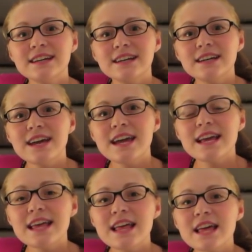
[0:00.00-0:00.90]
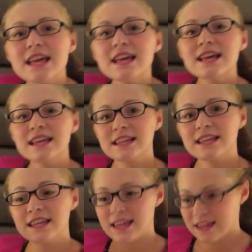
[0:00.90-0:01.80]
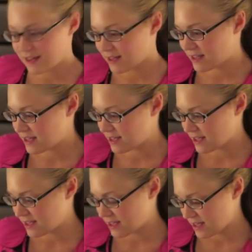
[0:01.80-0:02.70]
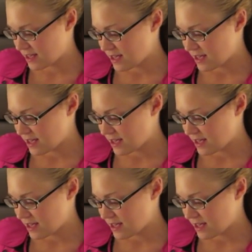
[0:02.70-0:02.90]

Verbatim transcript: That so theoretically you could put this like down on